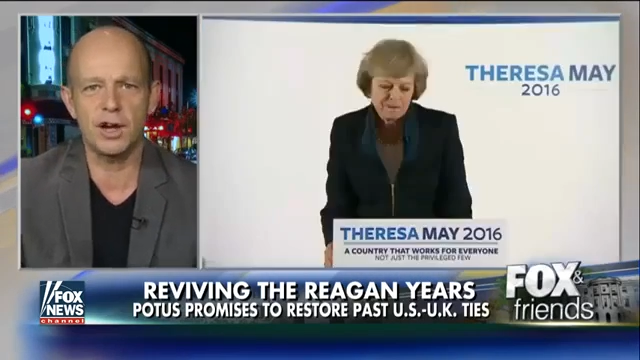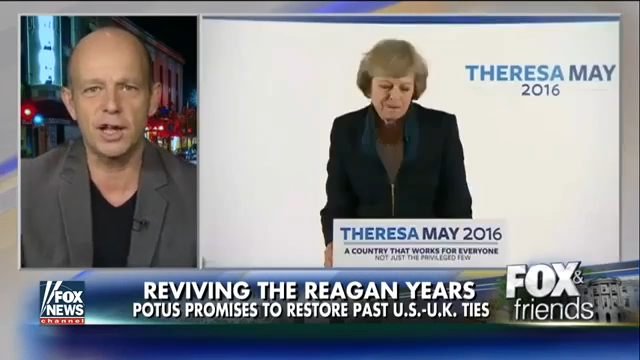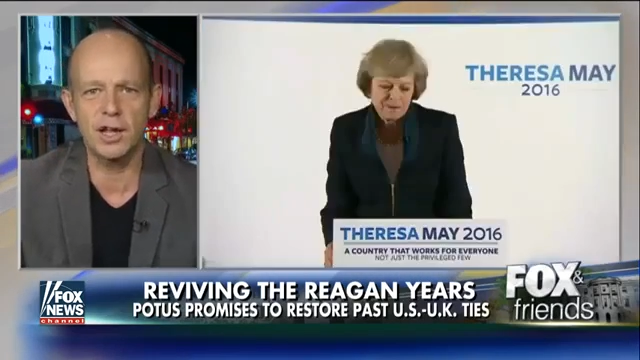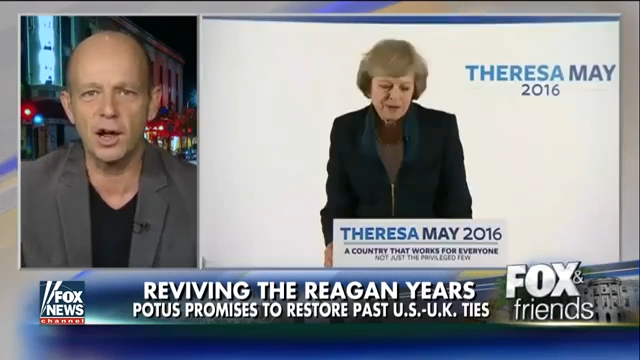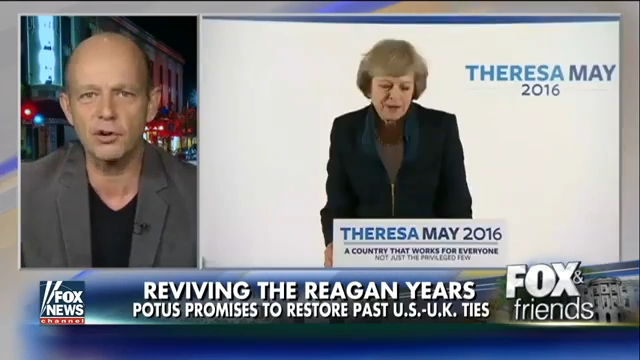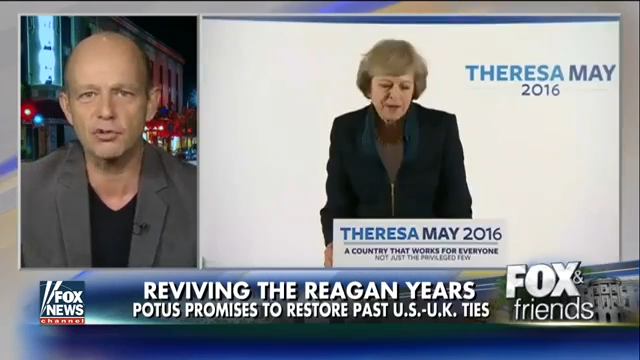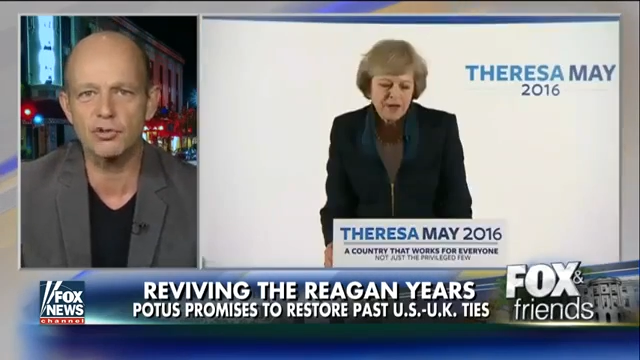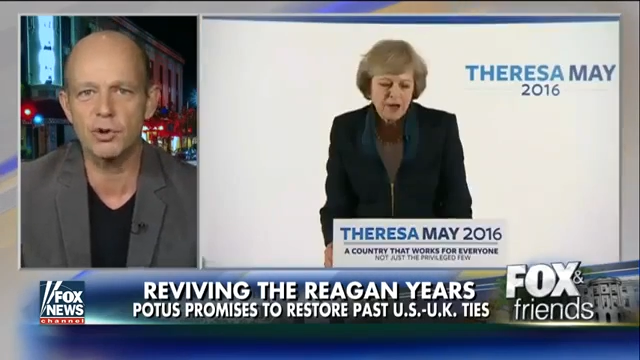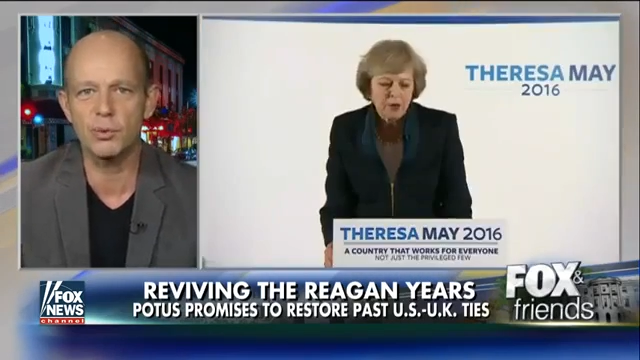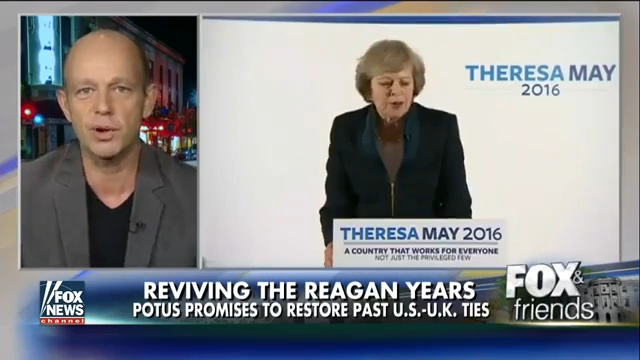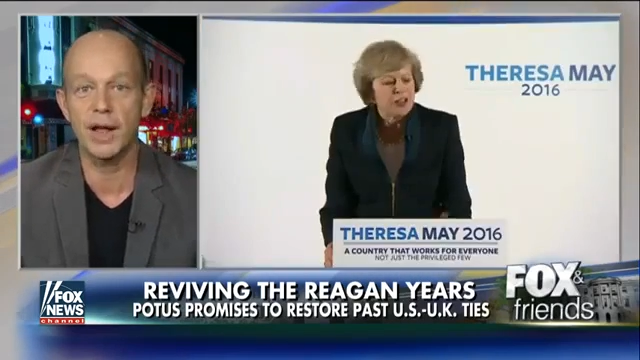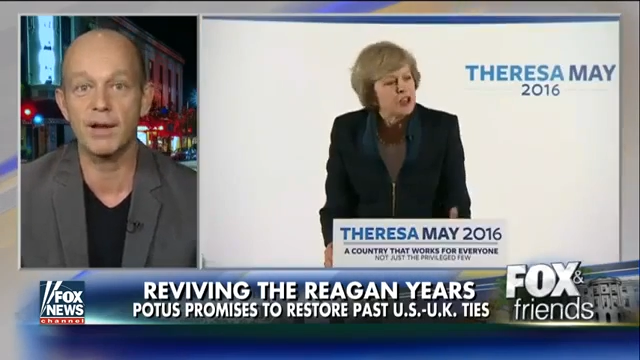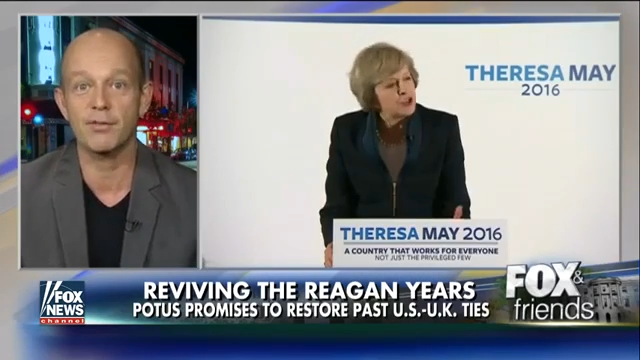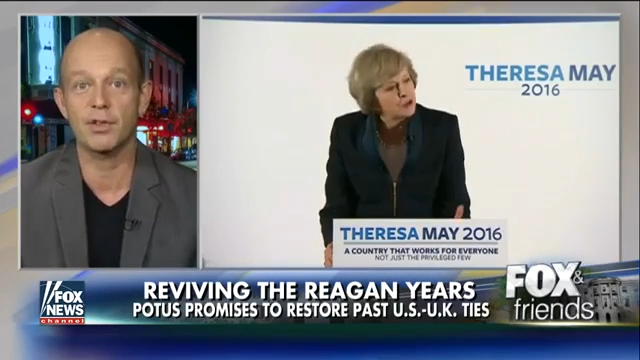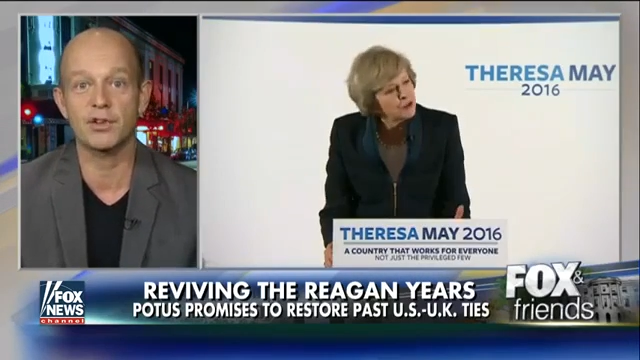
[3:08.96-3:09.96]
that a country
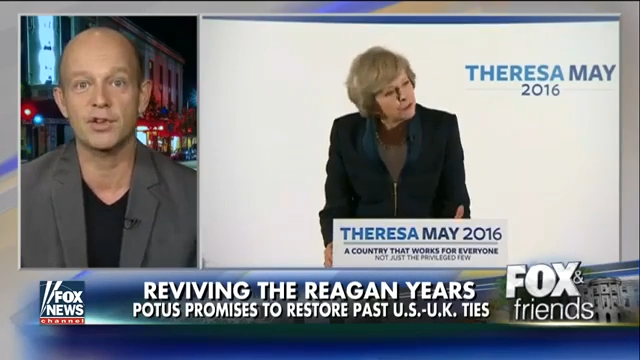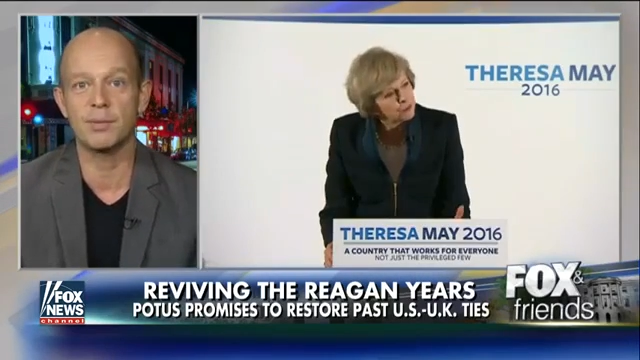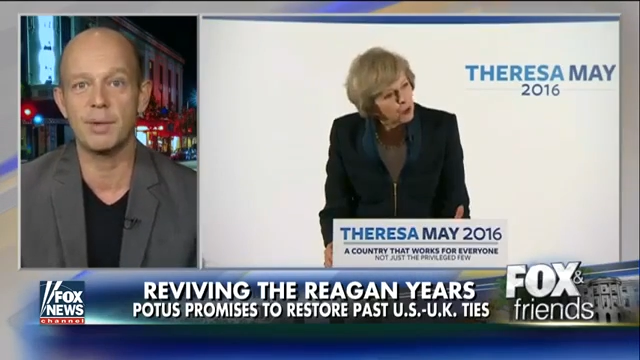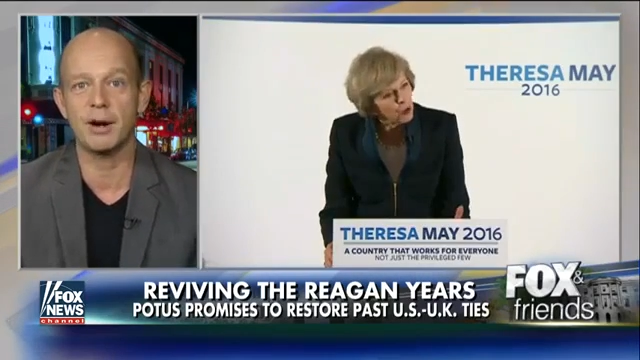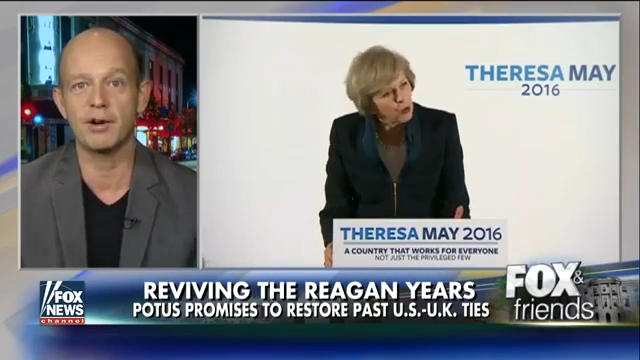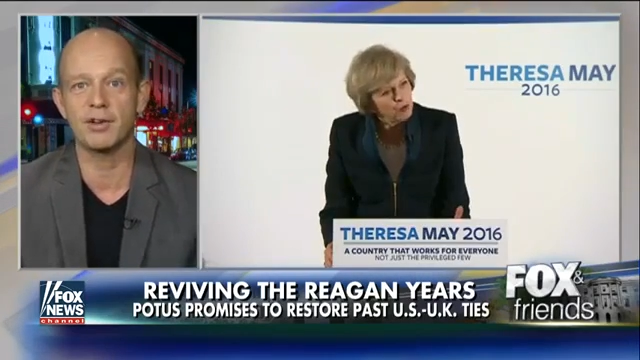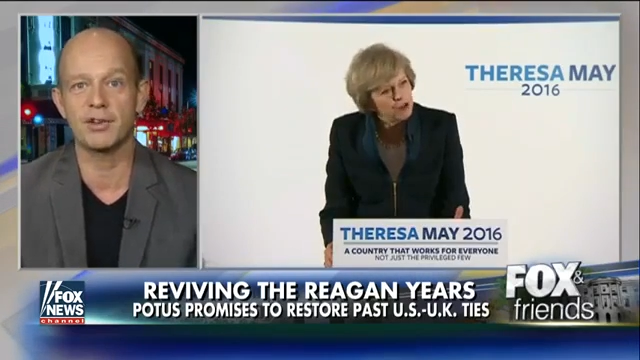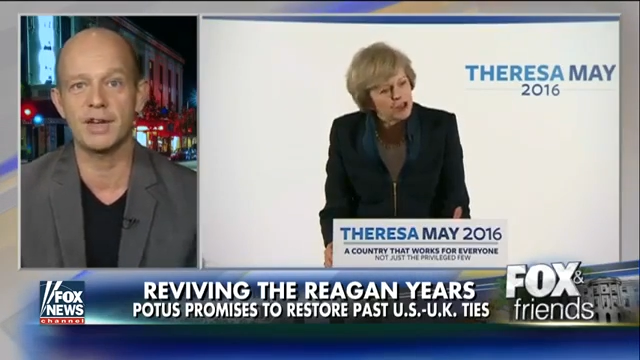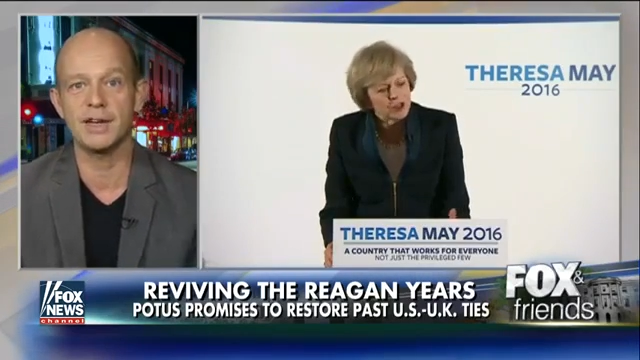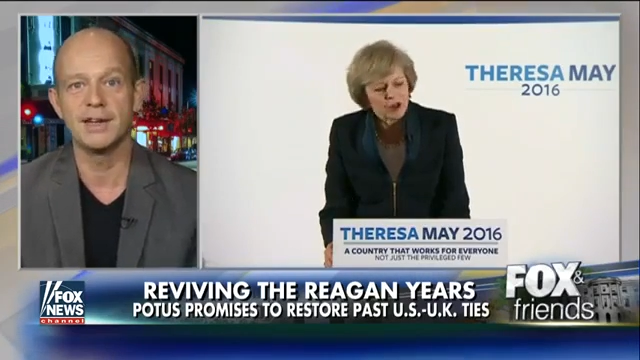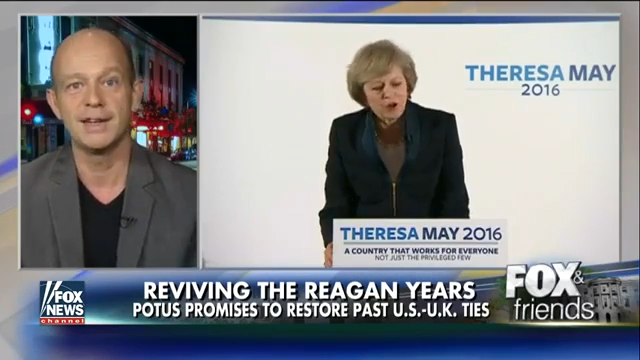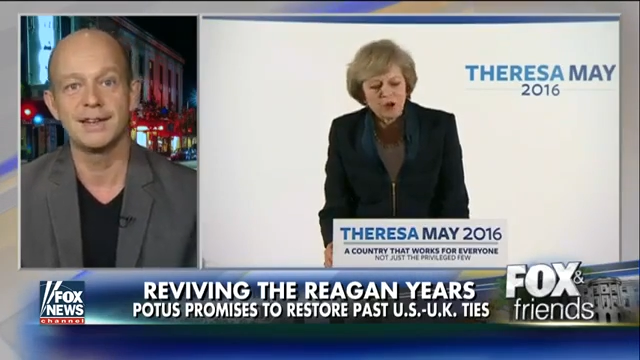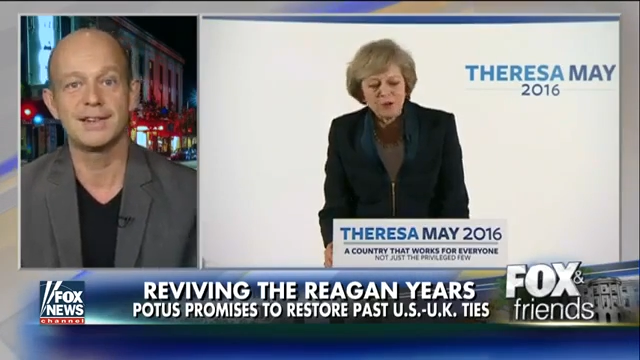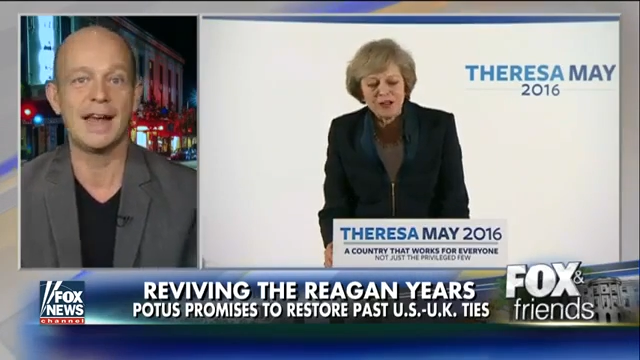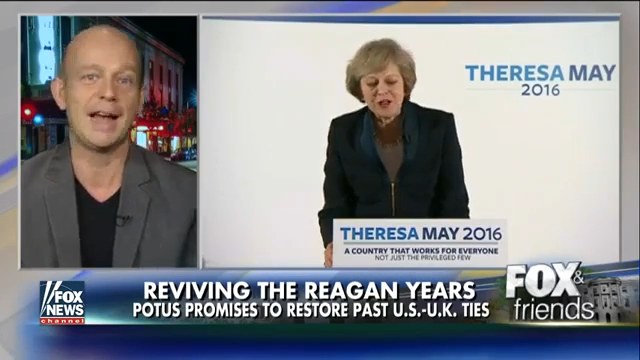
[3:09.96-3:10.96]
would have the temerity
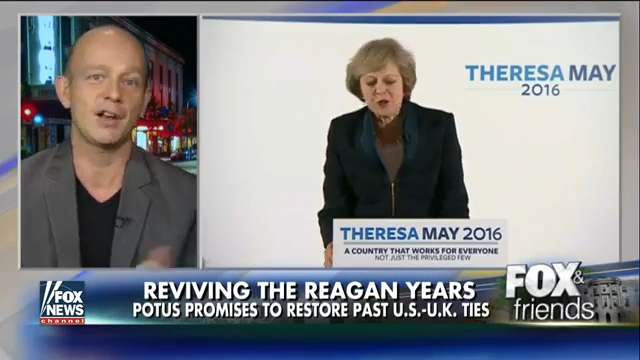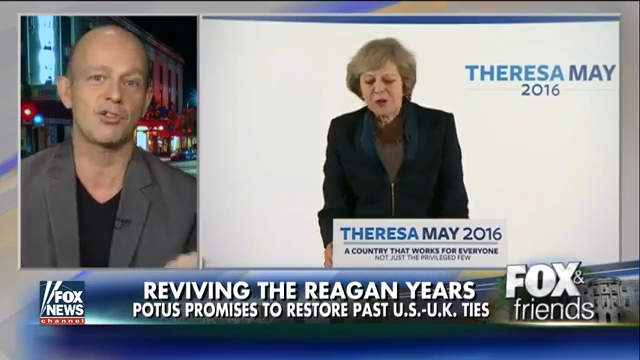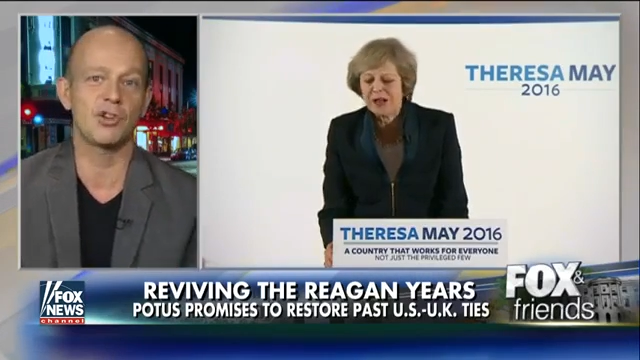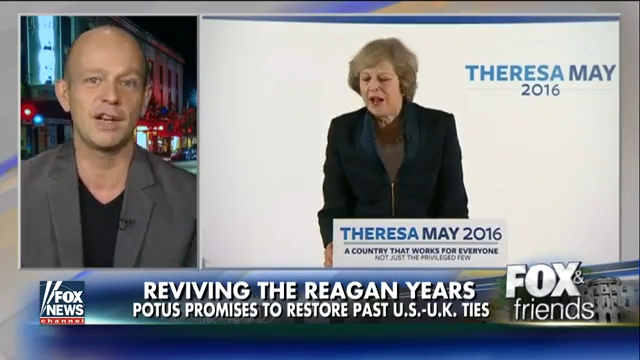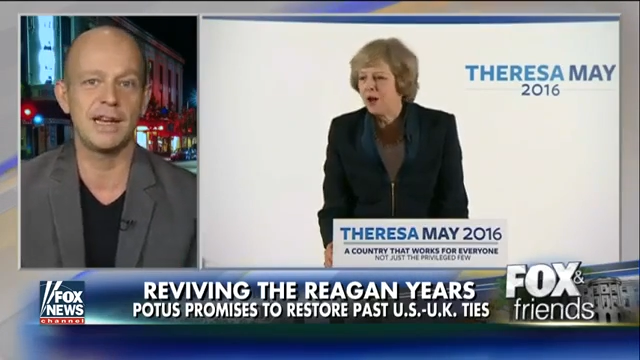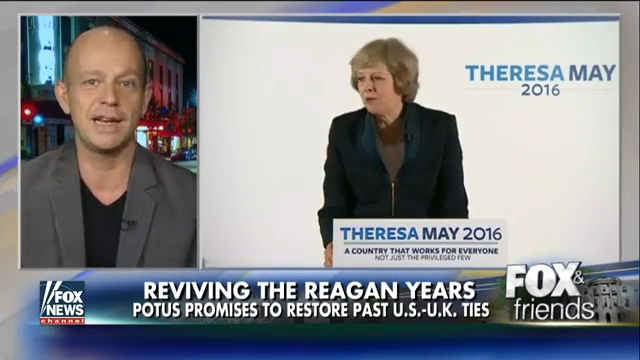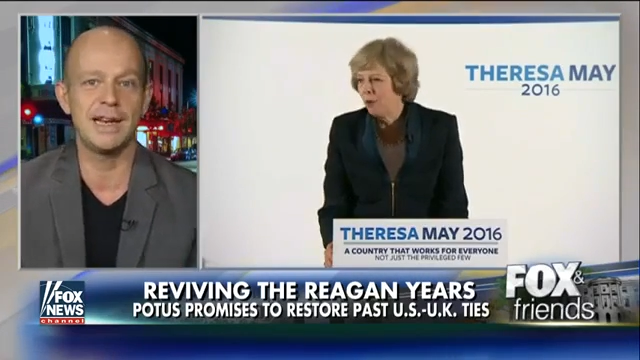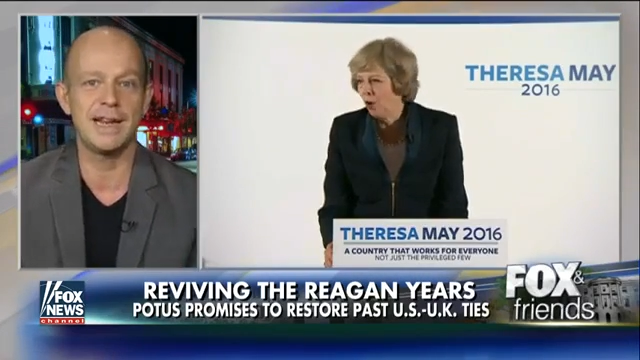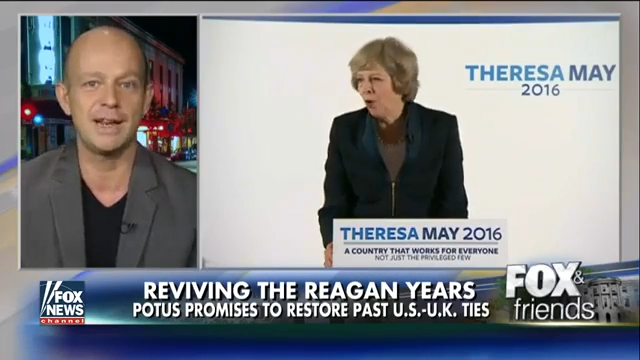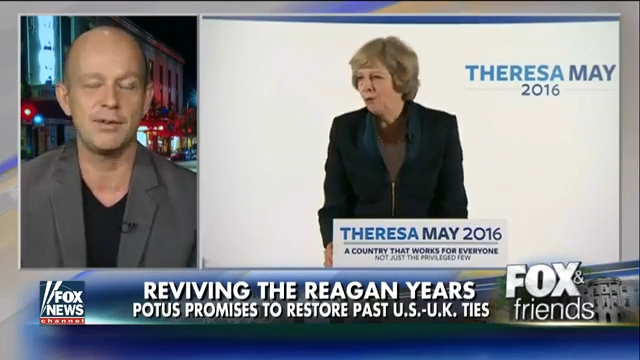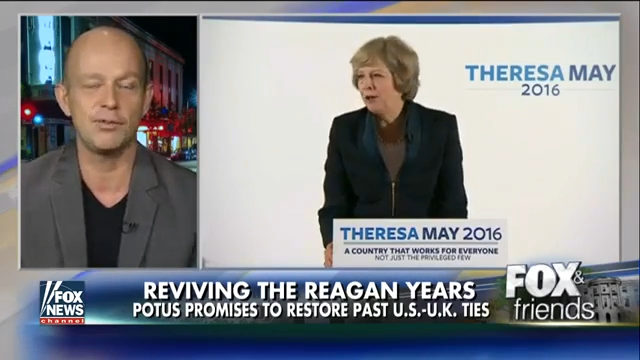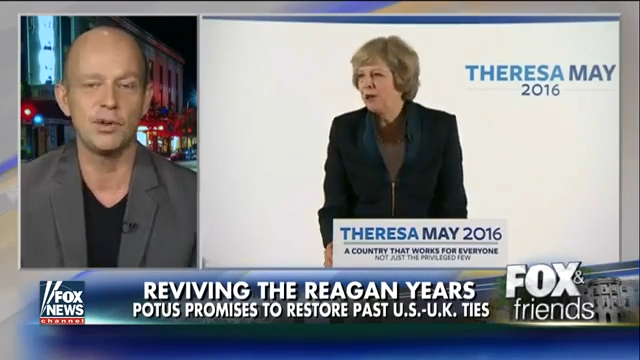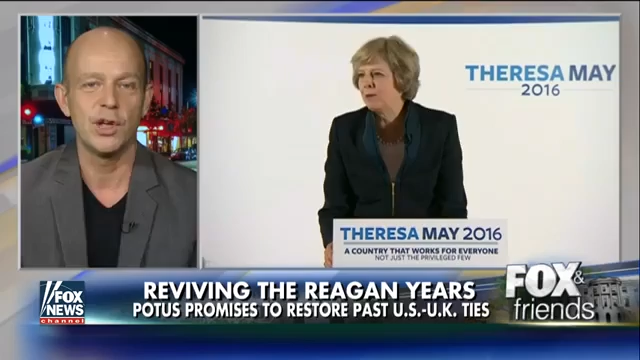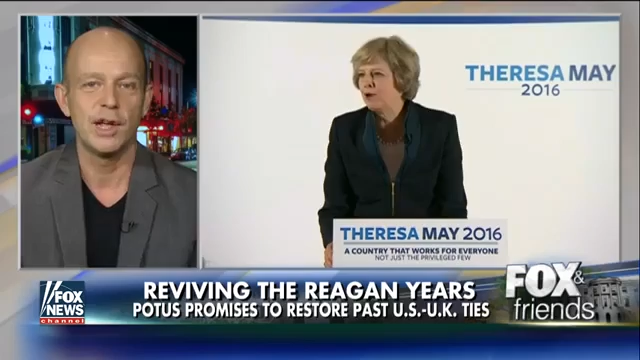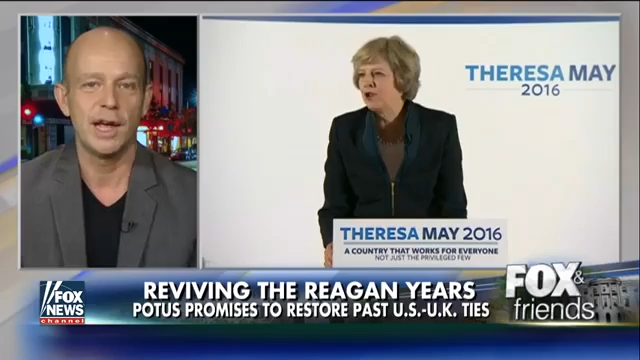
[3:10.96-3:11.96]
to actually leave.